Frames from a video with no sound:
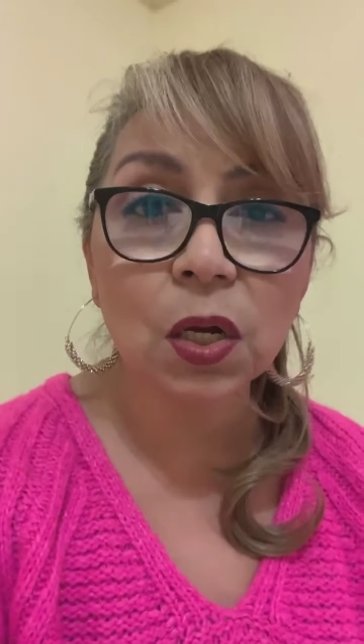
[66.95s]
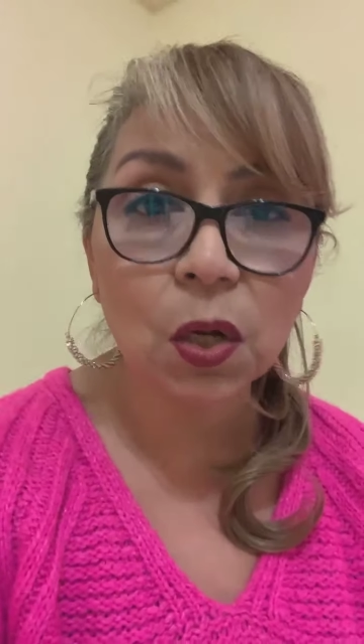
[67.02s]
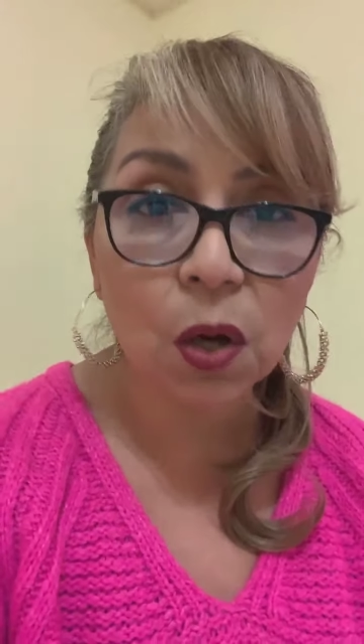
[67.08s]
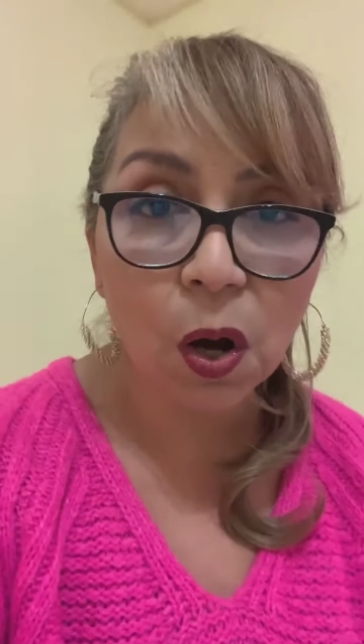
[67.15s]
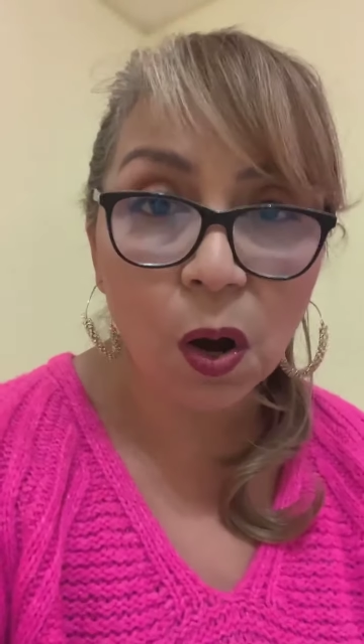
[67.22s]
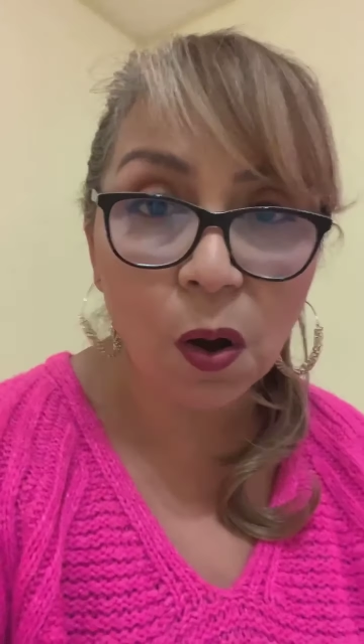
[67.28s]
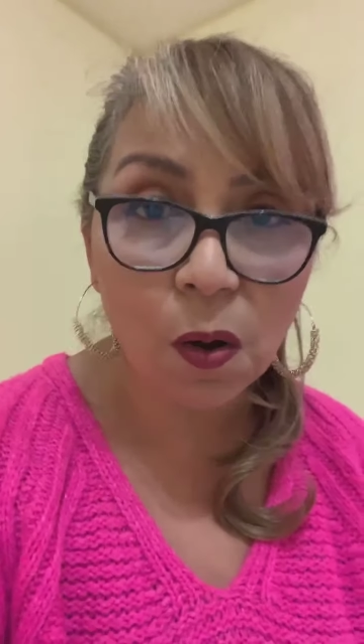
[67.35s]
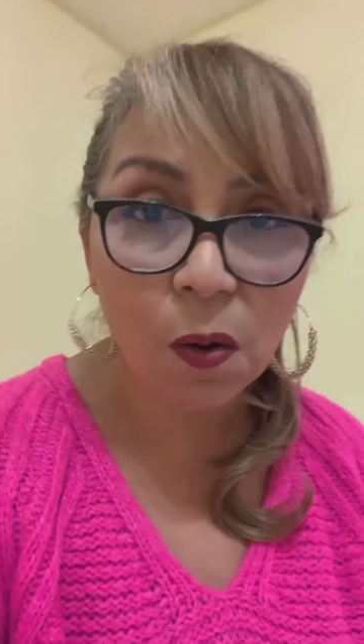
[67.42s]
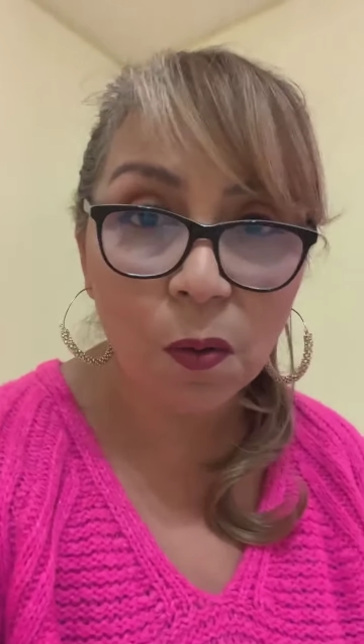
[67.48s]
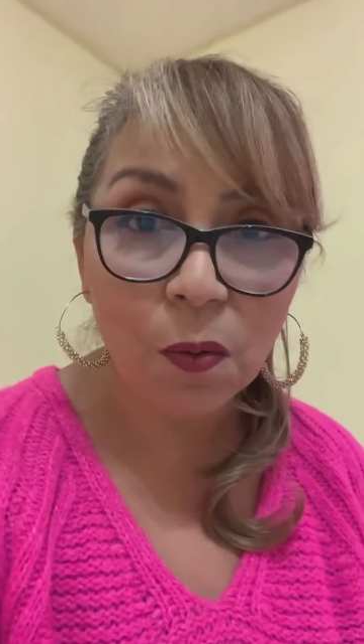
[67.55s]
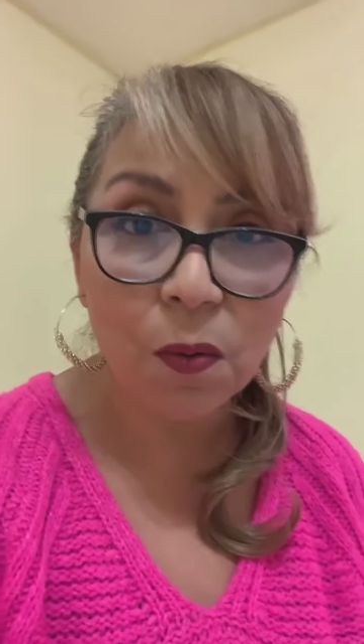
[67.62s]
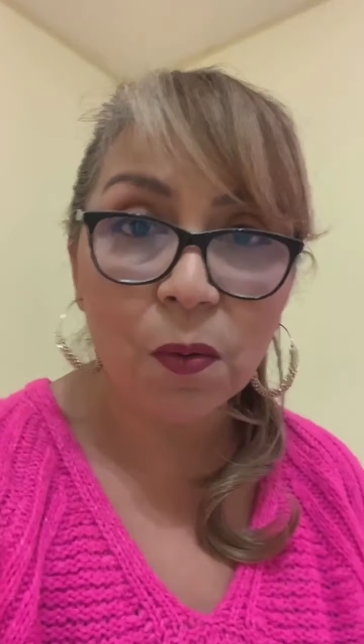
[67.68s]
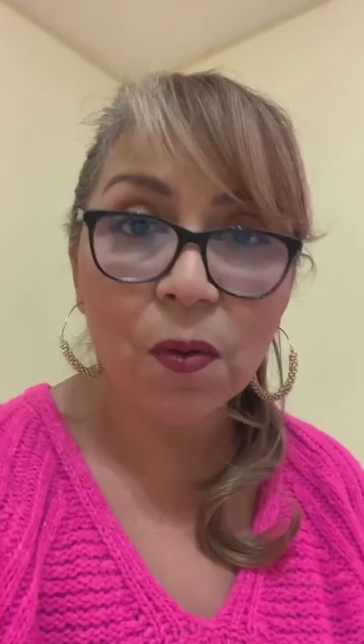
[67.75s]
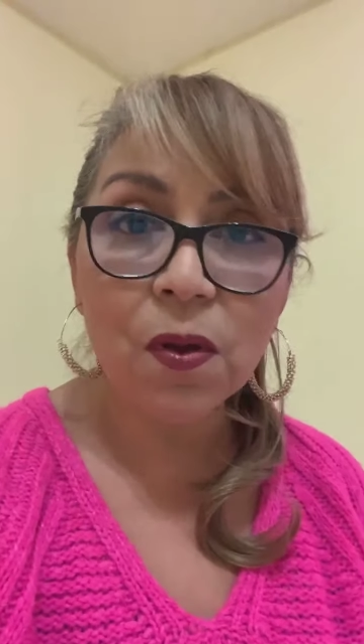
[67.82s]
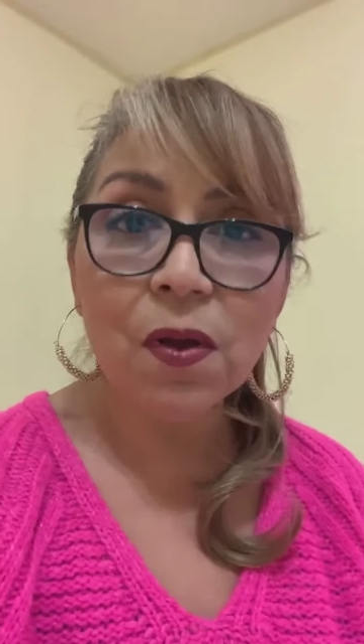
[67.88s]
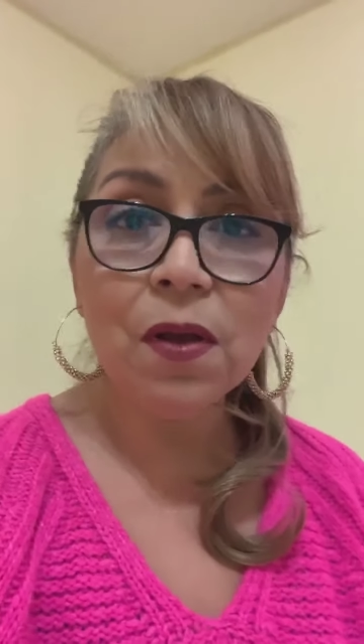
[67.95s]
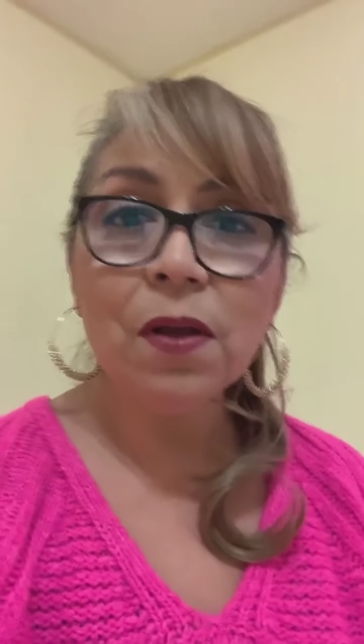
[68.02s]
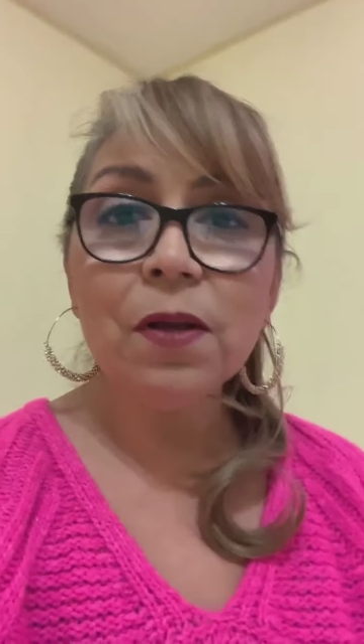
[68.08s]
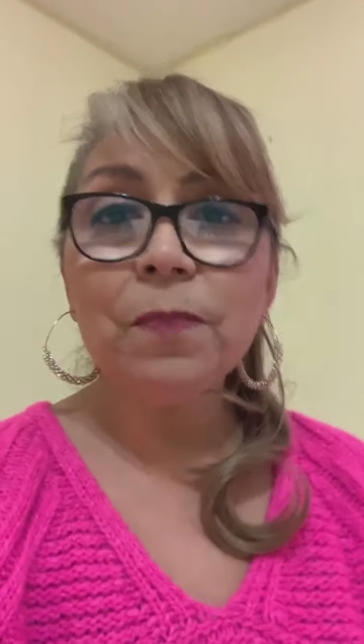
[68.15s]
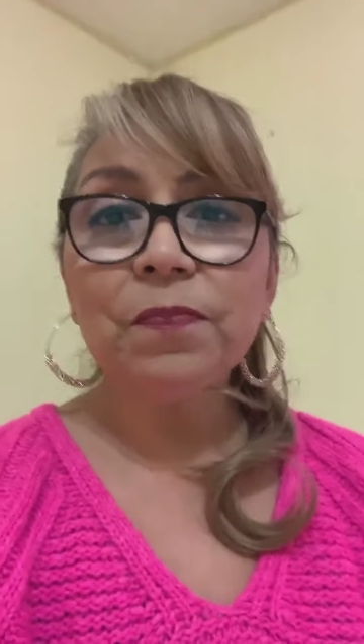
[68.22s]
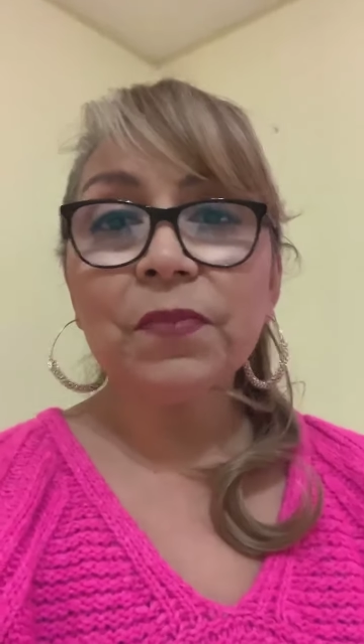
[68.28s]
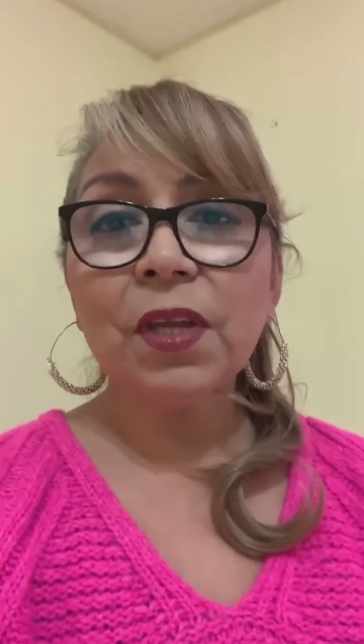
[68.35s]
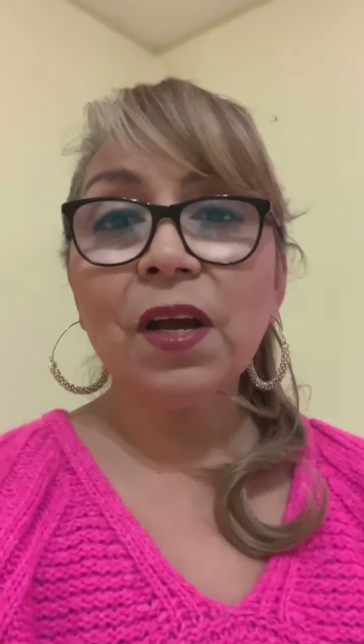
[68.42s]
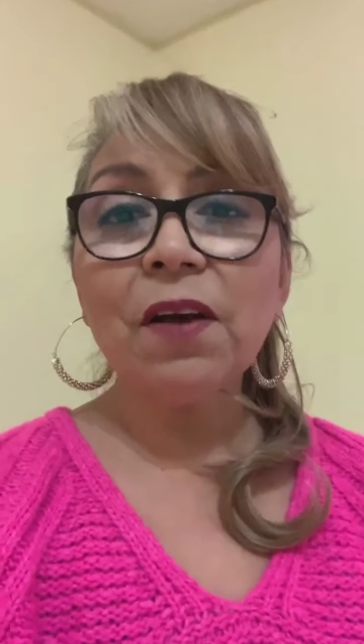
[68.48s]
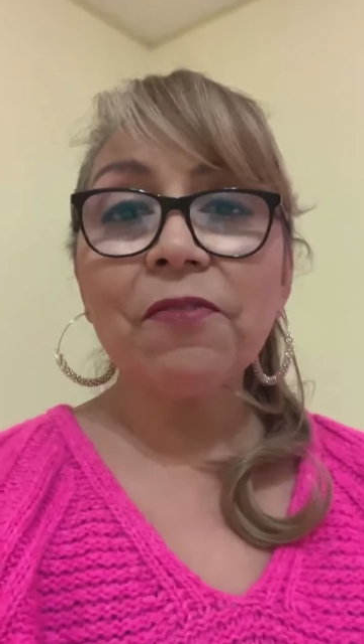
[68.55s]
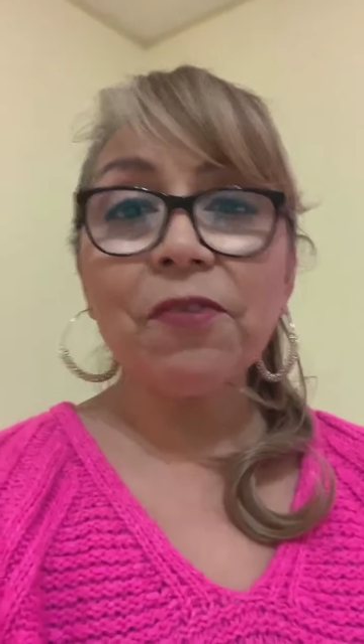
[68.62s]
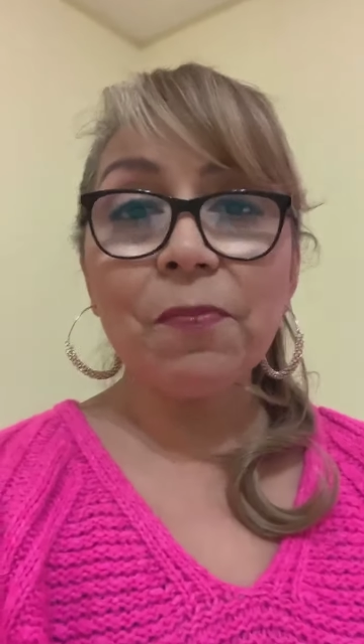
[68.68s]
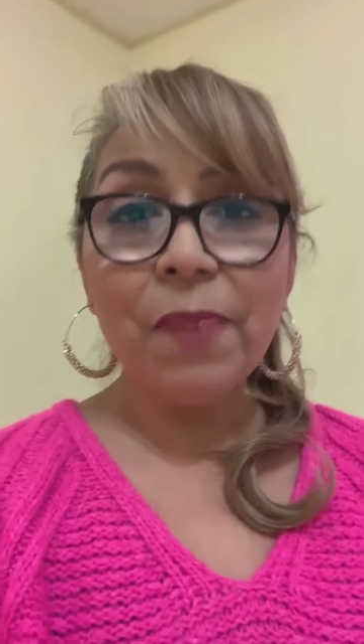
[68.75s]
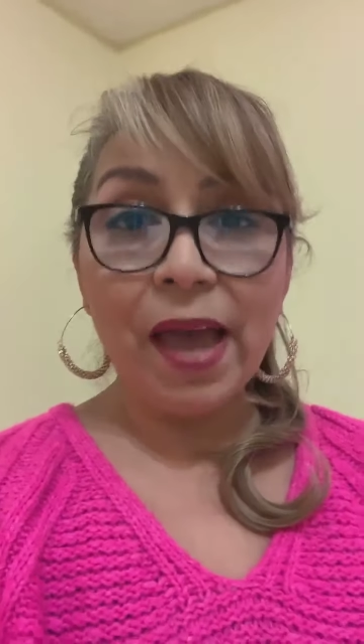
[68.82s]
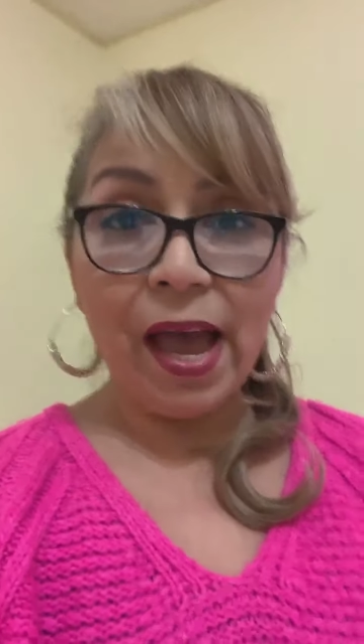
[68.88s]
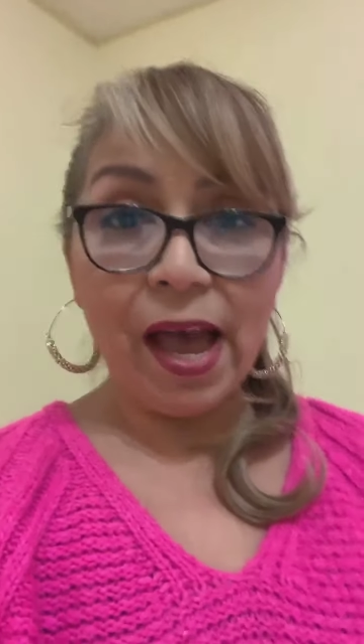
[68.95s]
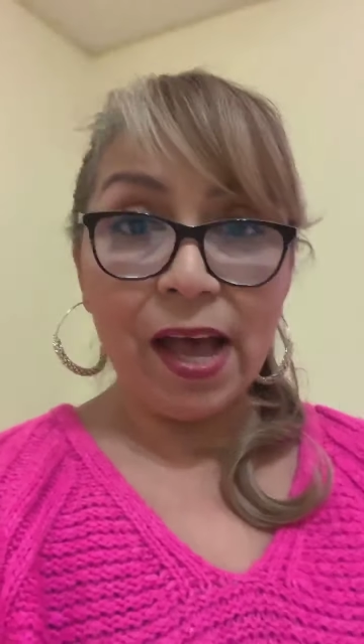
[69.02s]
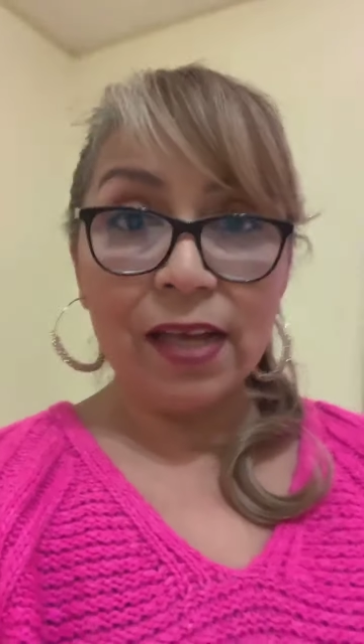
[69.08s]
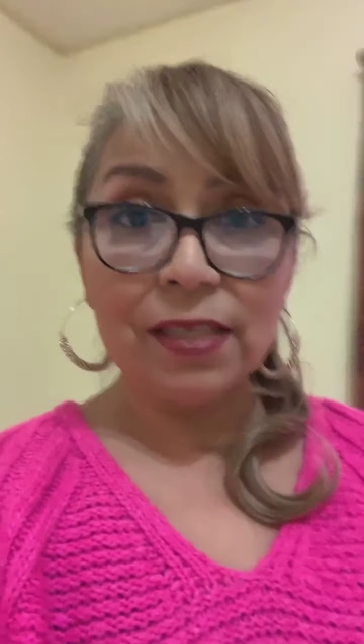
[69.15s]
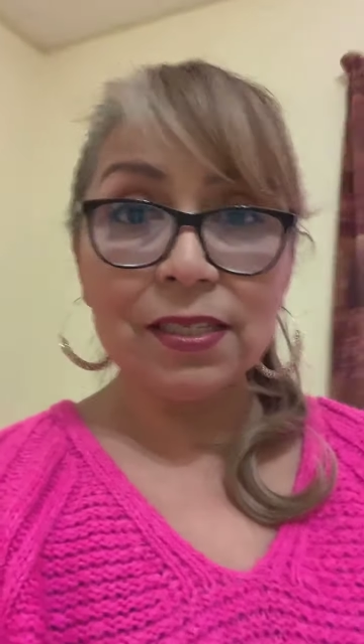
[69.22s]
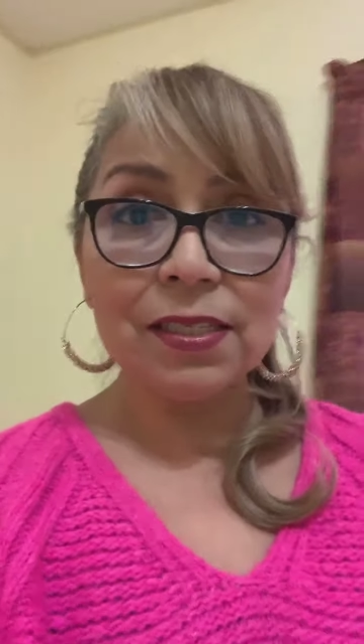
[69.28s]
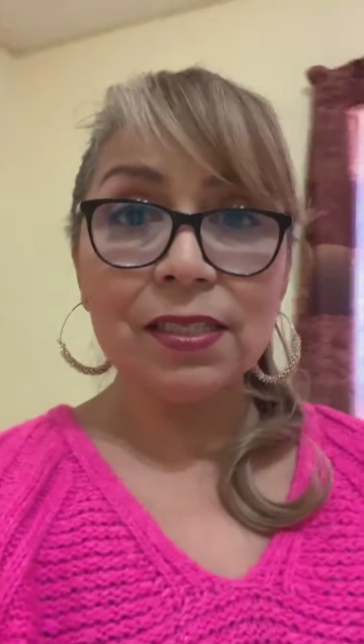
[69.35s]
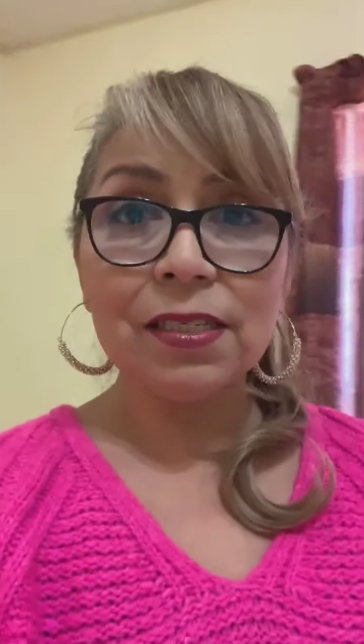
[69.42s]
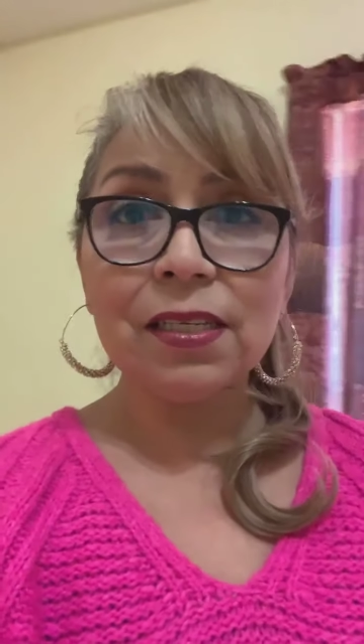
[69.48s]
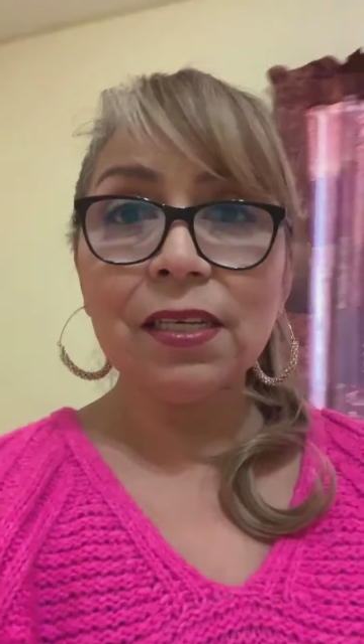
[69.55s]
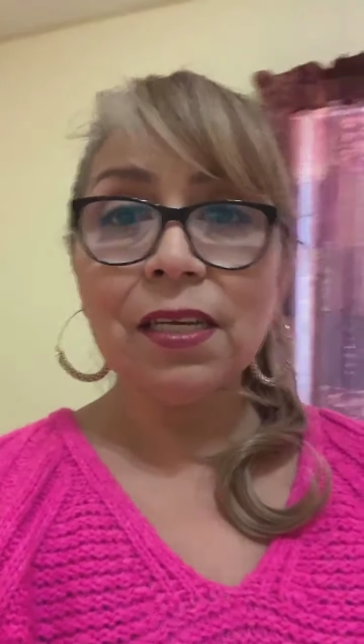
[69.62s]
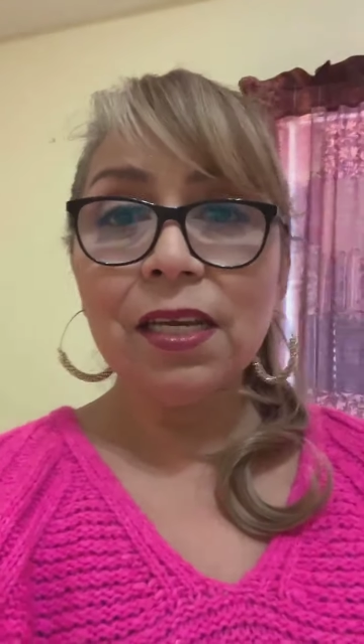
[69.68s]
go of the past.